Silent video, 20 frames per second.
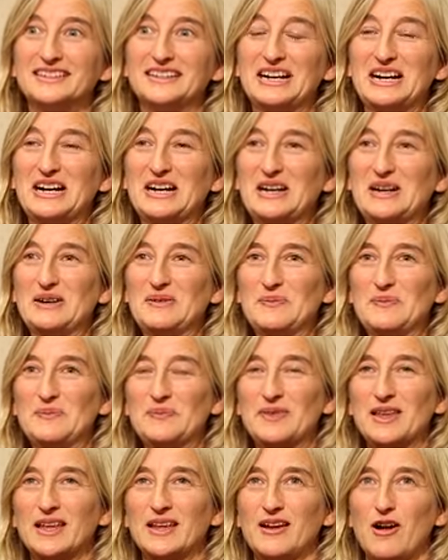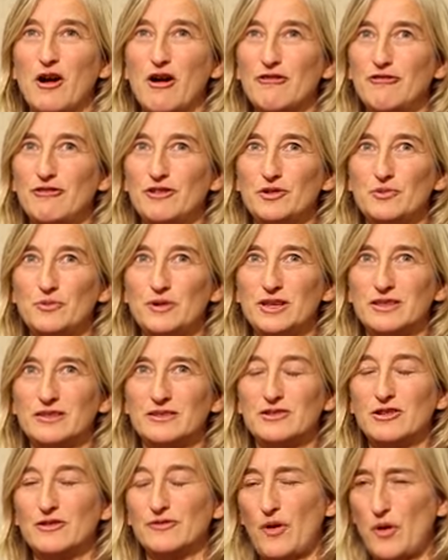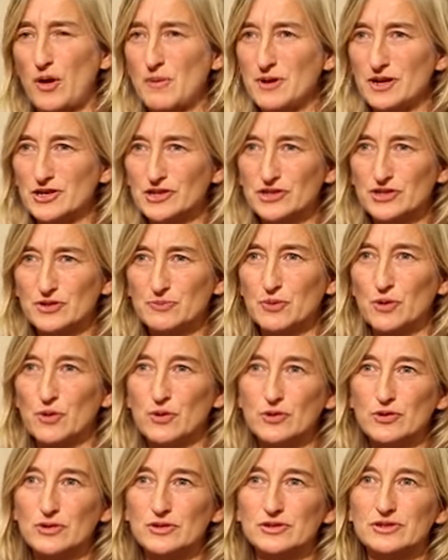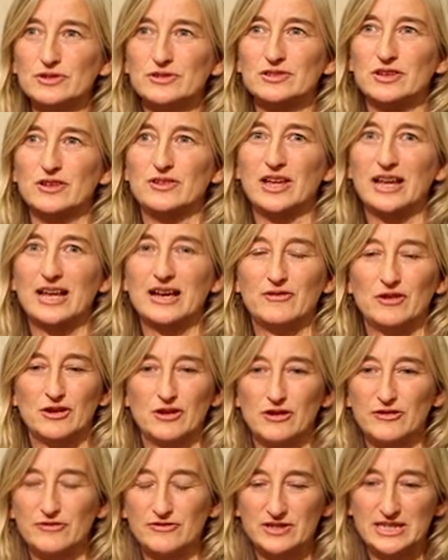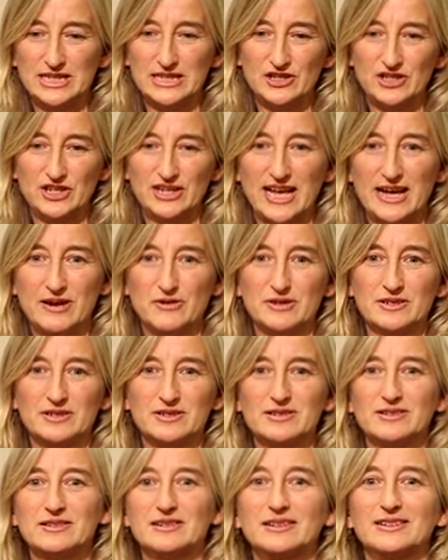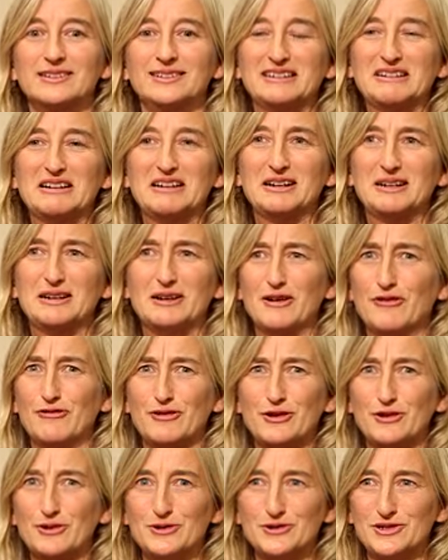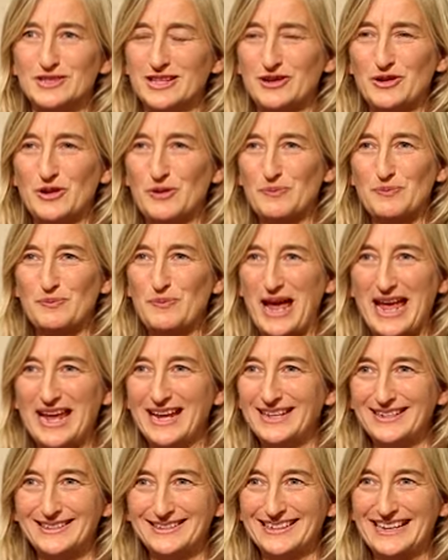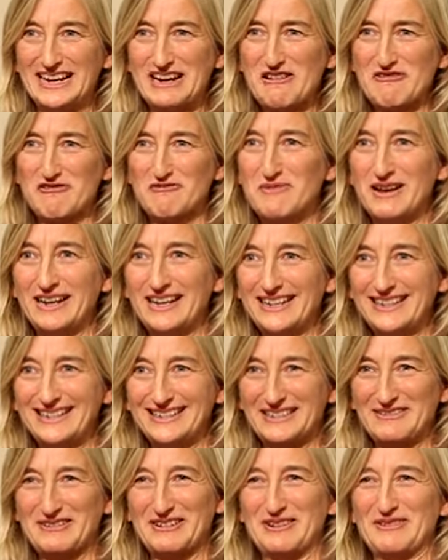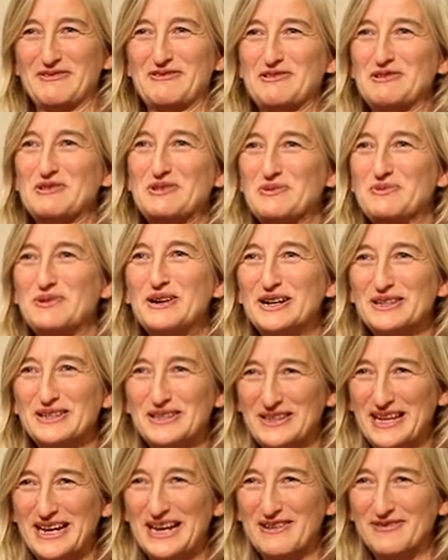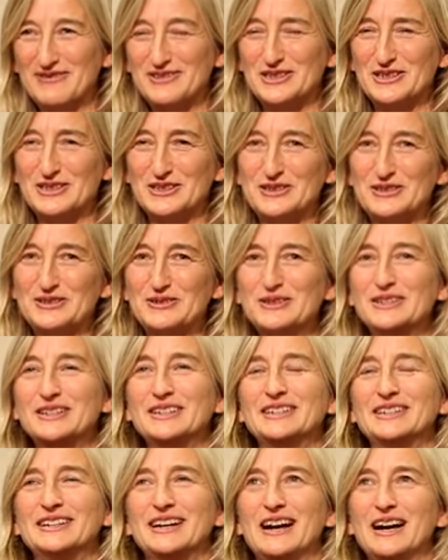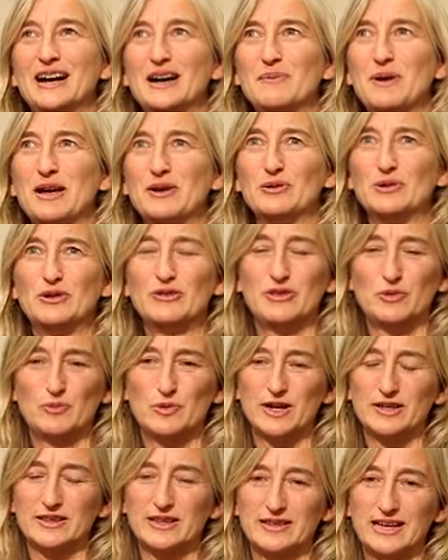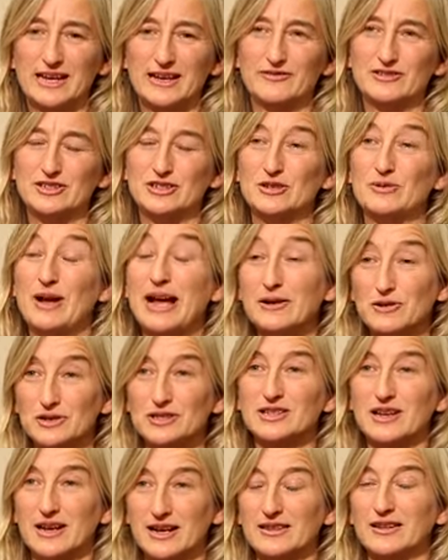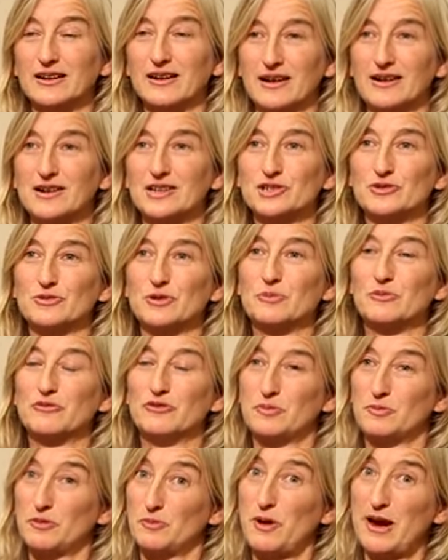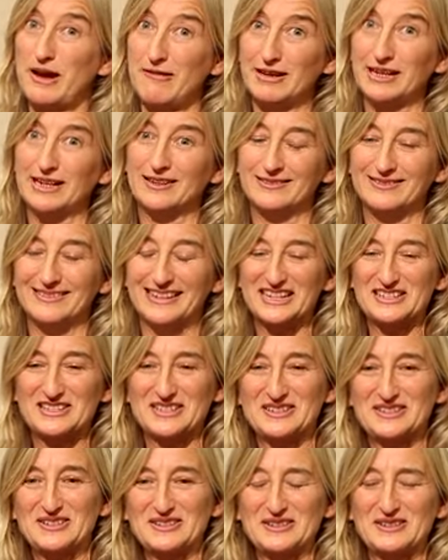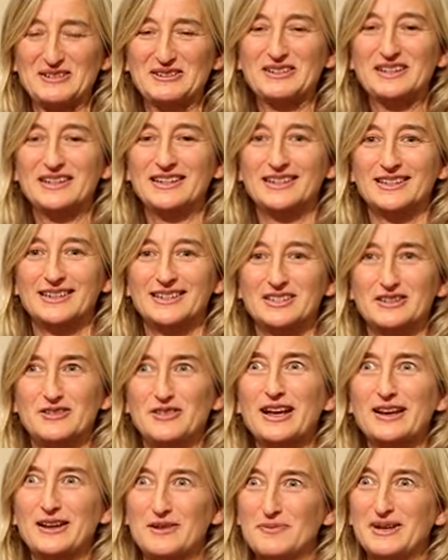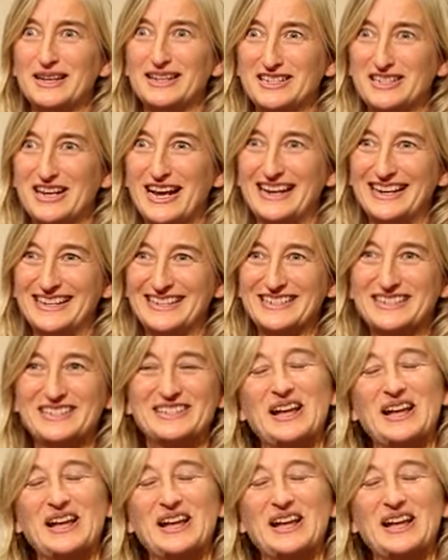often with not very much support, so they have a lot of teaching hours. Of course, they're not paid enough money for all the work that they have to do, and all of the work that they have to do outside the classroom for preparing lessons. So that can be a challenge.